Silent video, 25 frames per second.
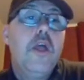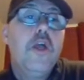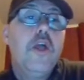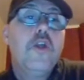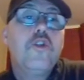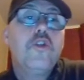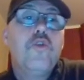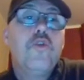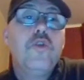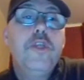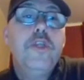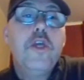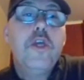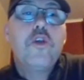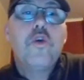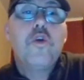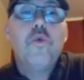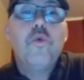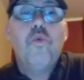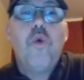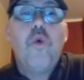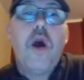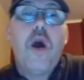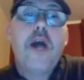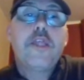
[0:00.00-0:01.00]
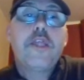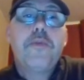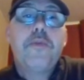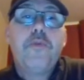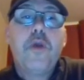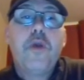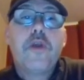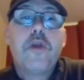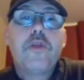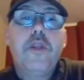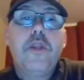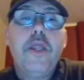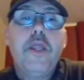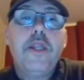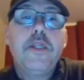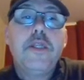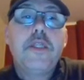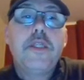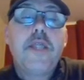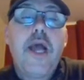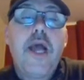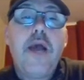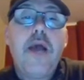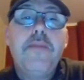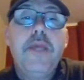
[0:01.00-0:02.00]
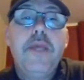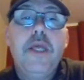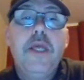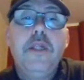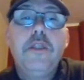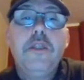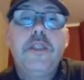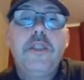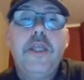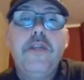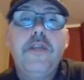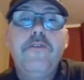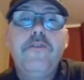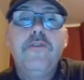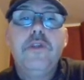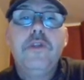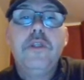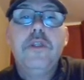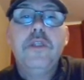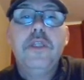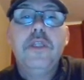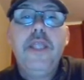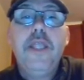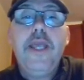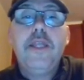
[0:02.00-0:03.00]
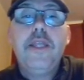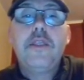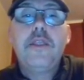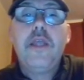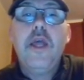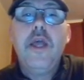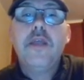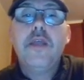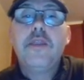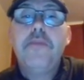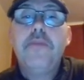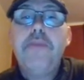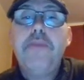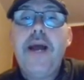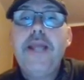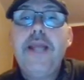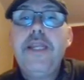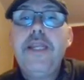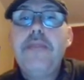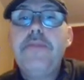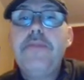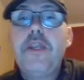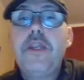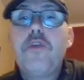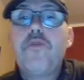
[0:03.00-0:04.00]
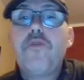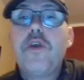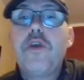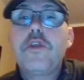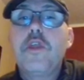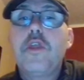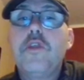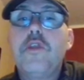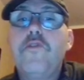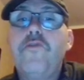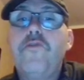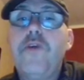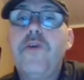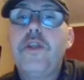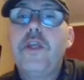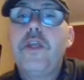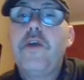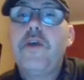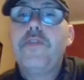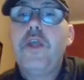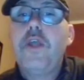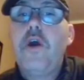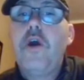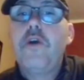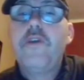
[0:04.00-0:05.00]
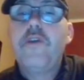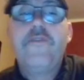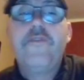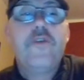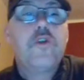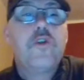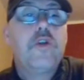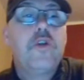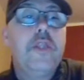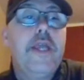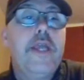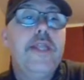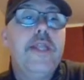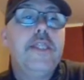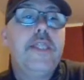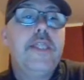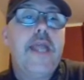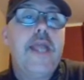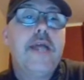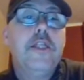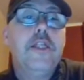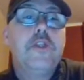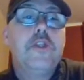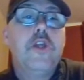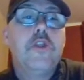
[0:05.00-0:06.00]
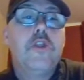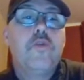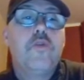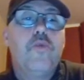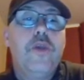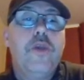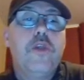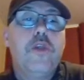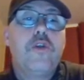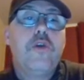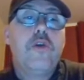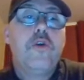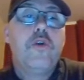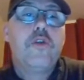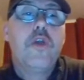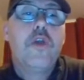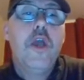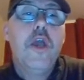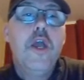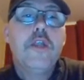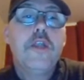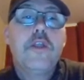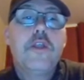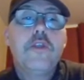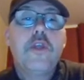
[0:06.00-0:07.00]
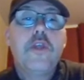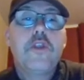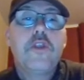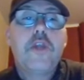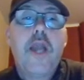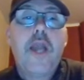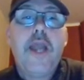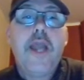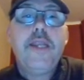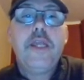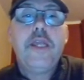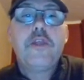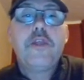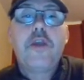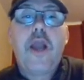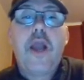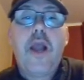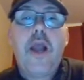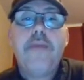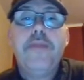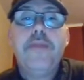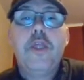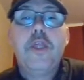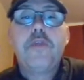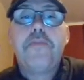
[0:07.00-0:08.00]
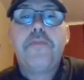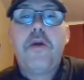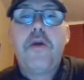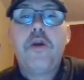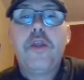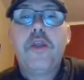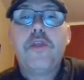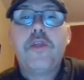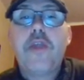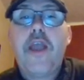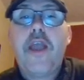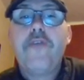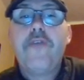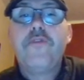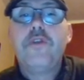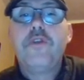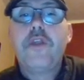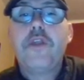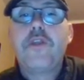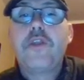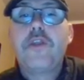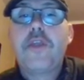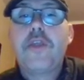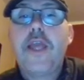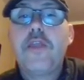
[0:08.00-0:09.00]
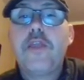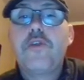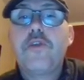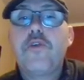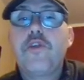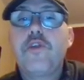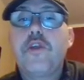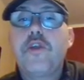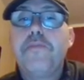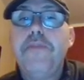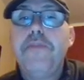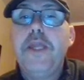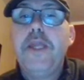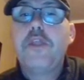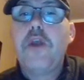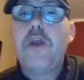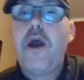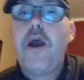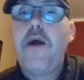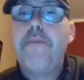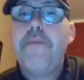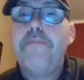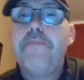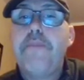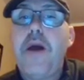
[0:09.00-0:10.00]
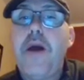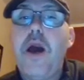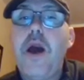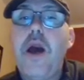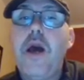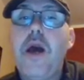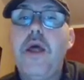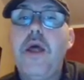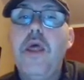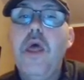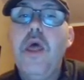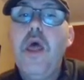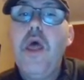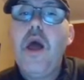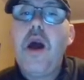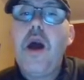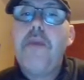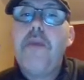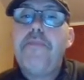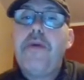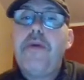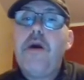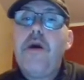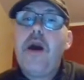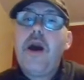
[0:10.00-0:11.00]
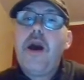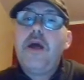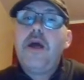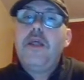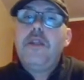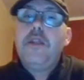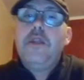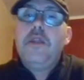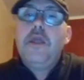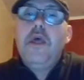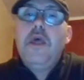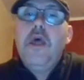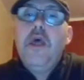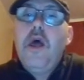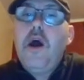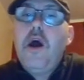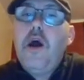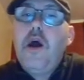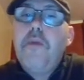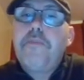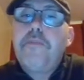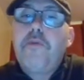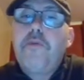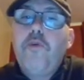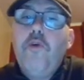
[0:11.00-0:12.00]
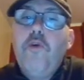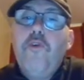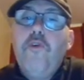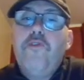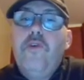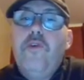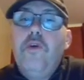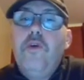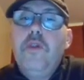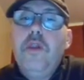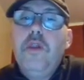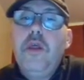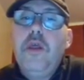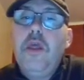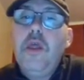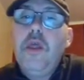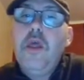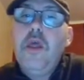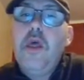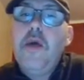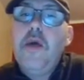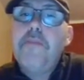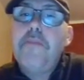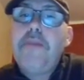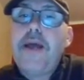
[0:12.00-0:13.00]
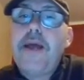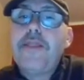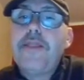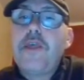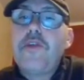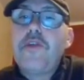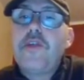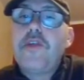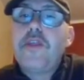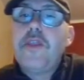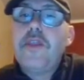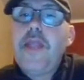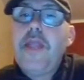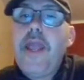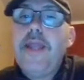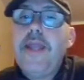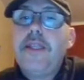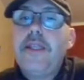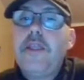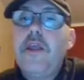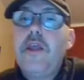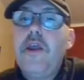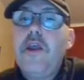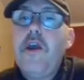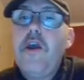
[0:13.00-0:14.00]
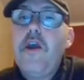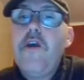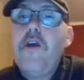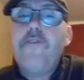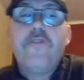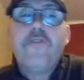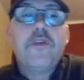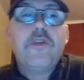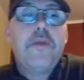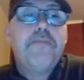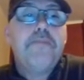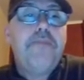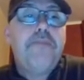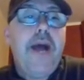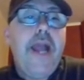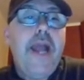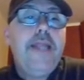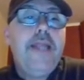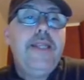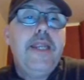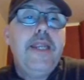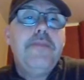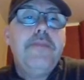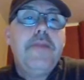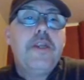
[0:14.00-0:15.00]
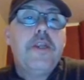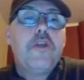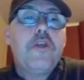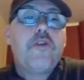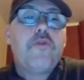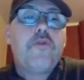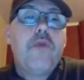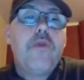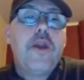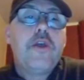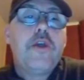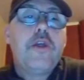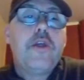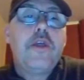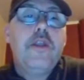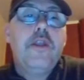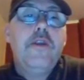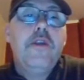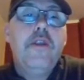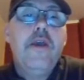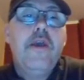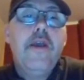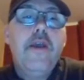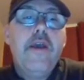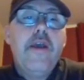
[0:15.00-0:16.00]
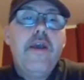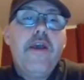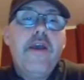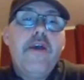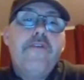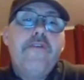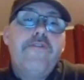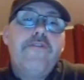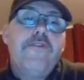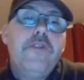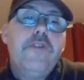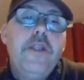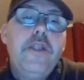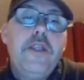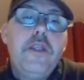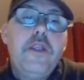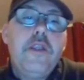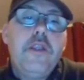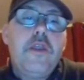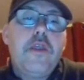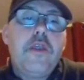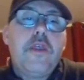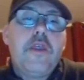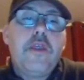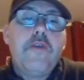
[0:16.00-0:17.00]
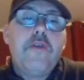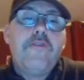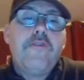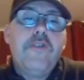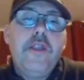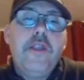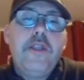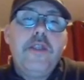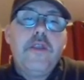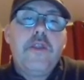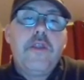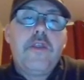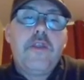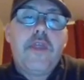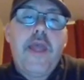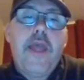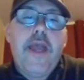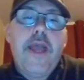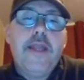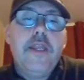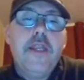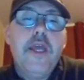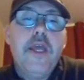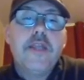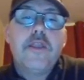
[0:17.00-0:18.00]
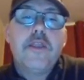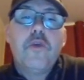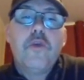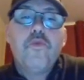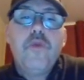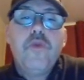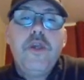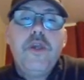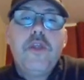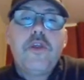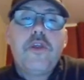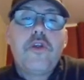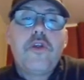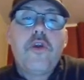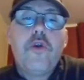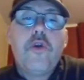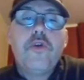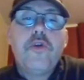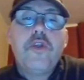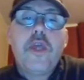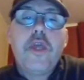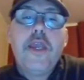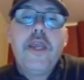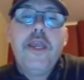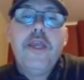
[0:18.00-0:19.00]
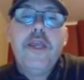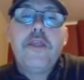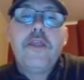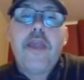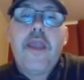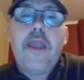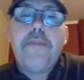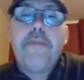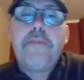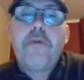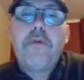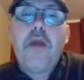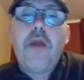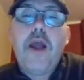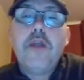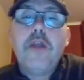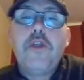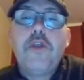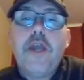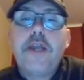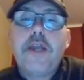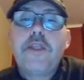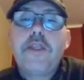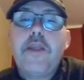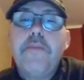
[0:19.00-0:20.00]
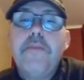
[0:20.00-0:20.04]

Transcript: Judicial Watch President Tom Hilton linked the Biden administration's funding of the artificial intelligence research to the Chinese Communist Party's effort to censor speech upon approval by the state. For the Biden administration, Flinton said the research is a project to